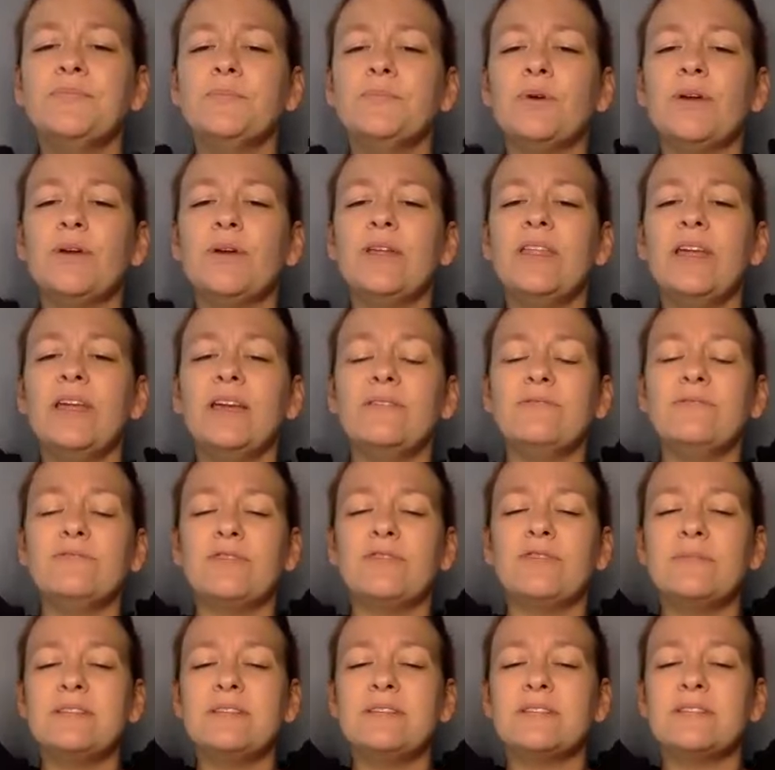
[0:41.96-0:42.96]
breathing in
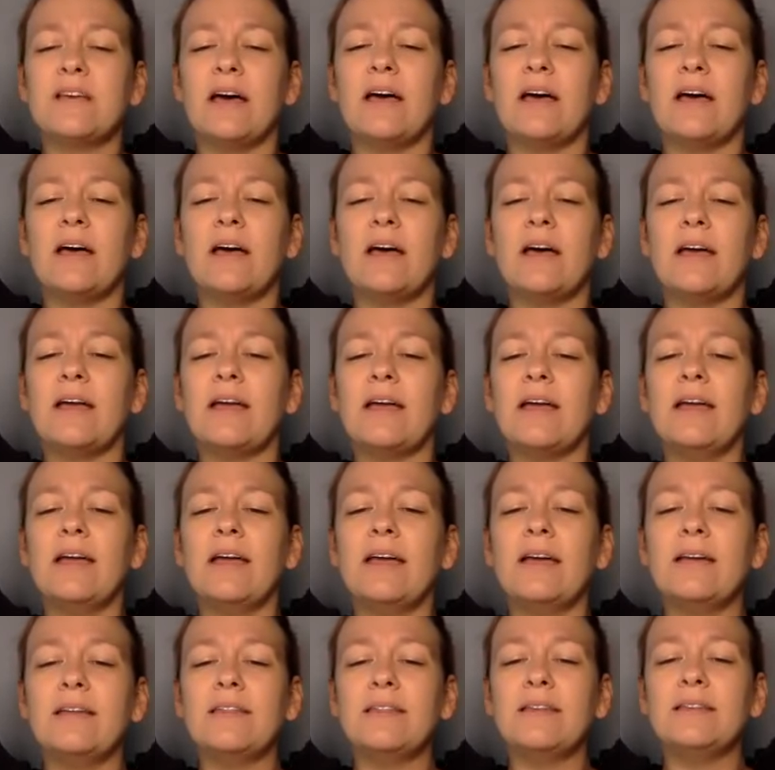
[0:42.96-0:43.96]
from the sky,
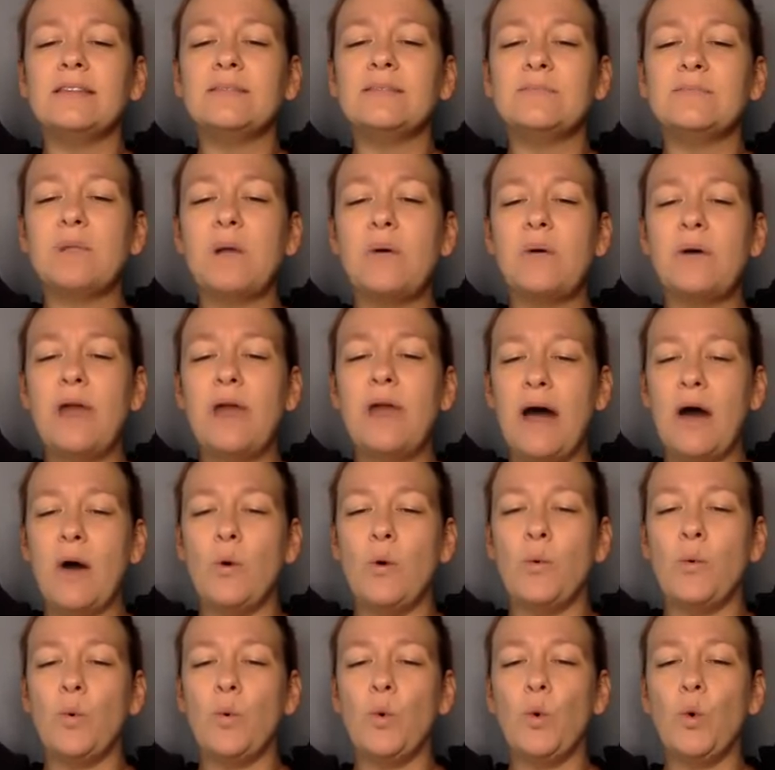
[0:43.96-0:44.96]
and let's blow it
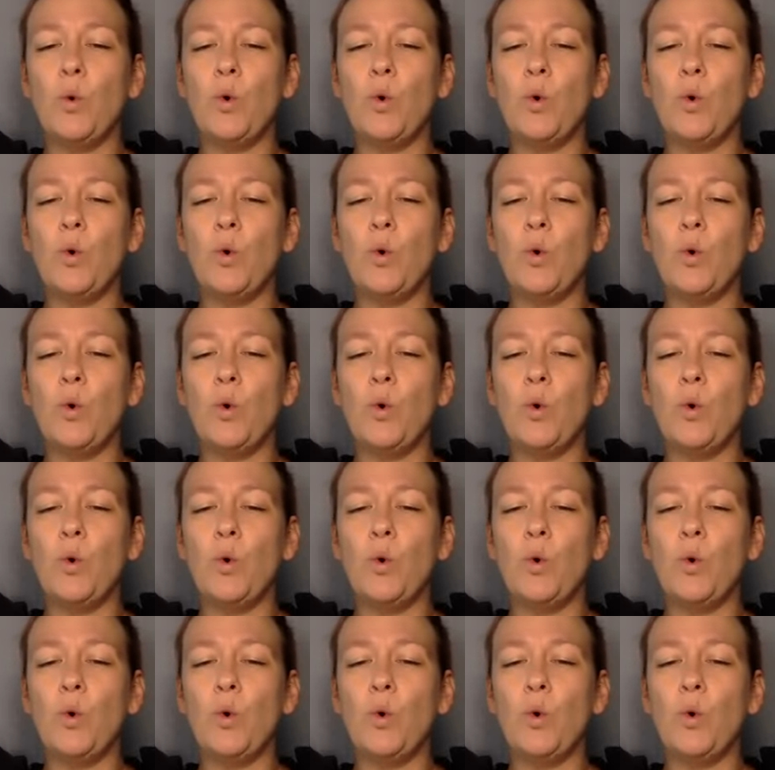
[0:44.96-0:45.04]
out